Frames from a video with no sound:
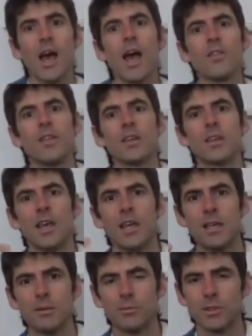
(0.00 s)
and they
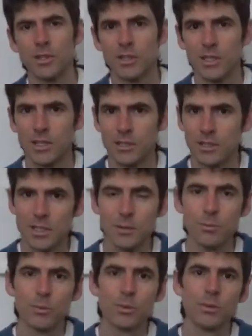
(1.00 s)
came to the
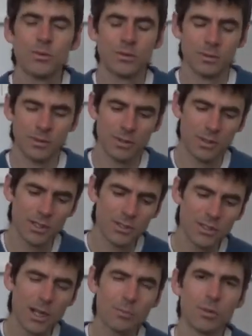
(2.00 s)
deep,
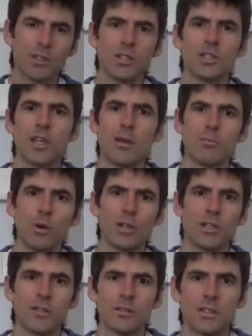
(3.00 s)
established,
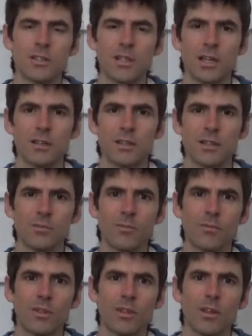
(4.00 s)
embodied understanding
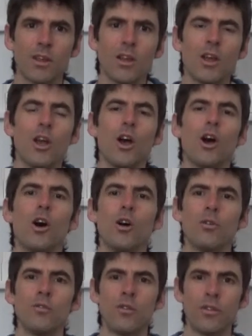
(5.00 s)

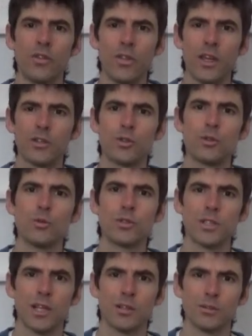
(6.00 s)
of their true
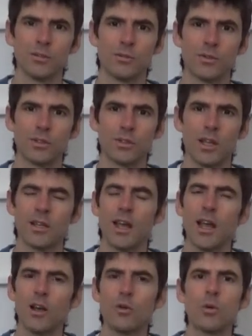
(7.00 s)
selves. And
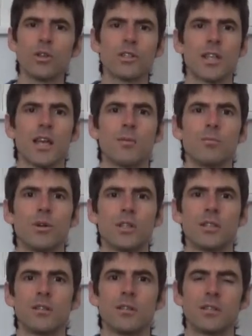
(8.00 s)
how was that
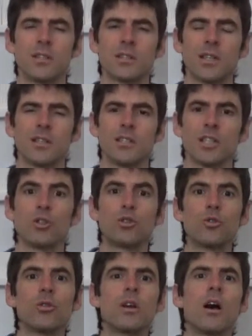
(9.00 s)
embodied understanding?
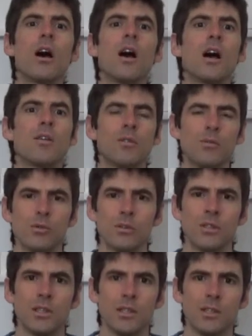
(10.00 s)
Sukhava
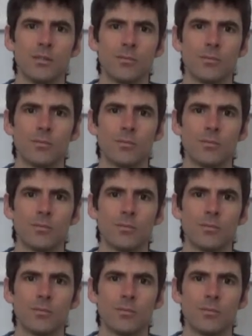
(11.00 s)
Buddhi.